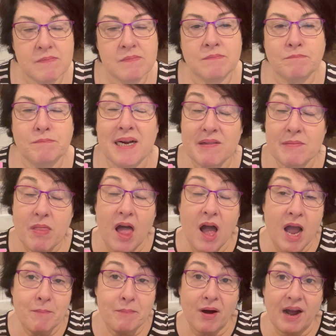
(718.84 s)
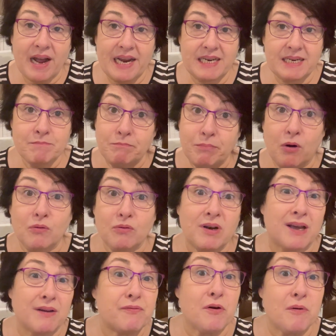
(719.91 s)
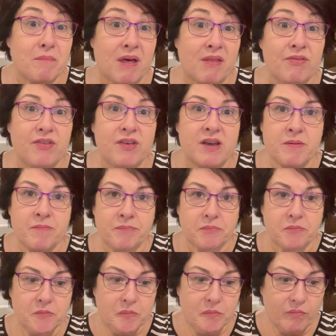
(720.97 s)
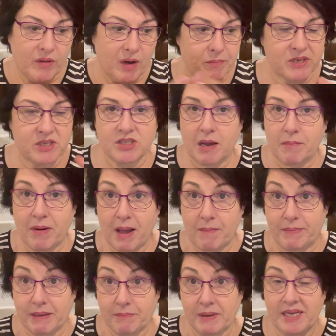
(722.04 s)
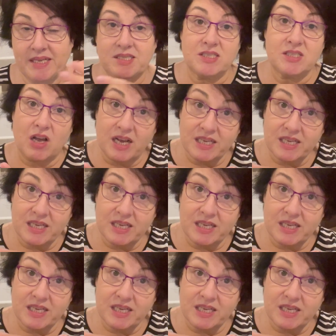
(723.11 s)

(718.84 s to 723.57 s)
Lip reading: but I buy it in bulk, like for a month. Because I buy big pieces, I